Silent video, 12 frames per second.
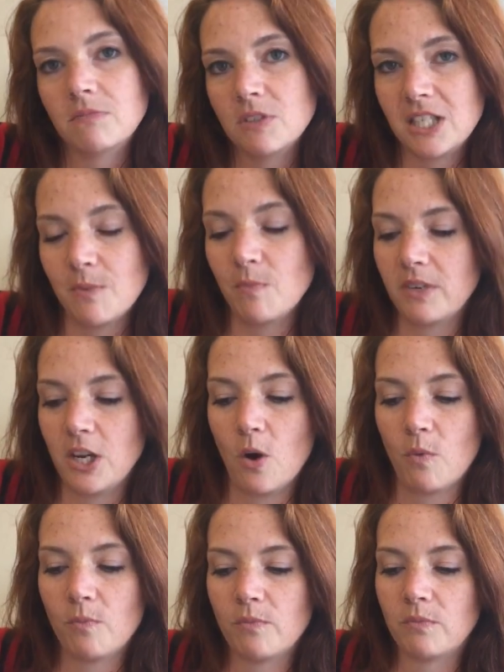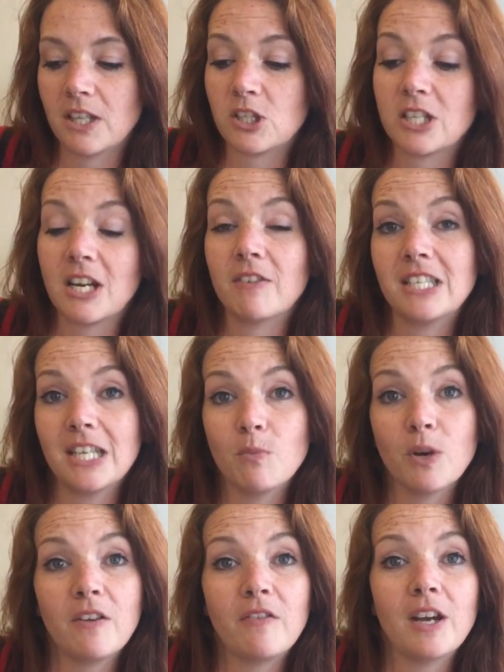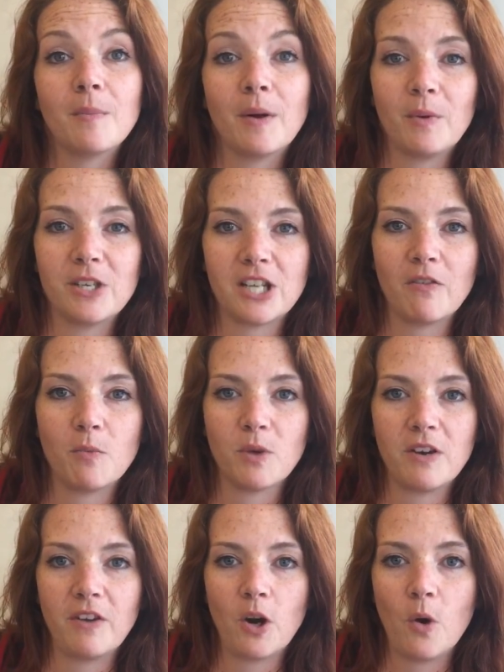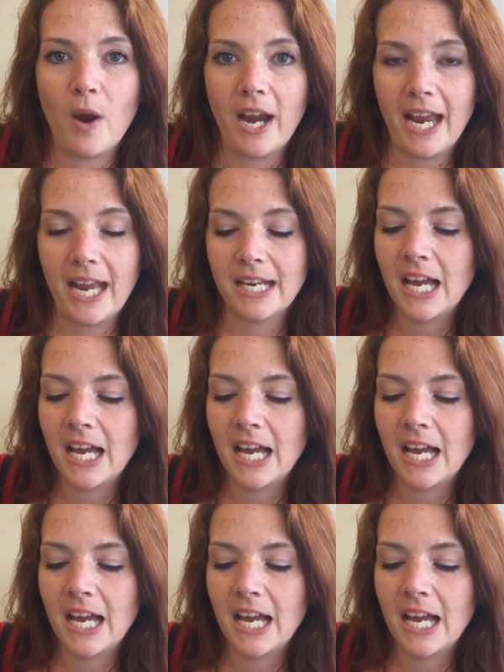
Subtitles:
it's good to have a debriefing, but we should have a briefing going in.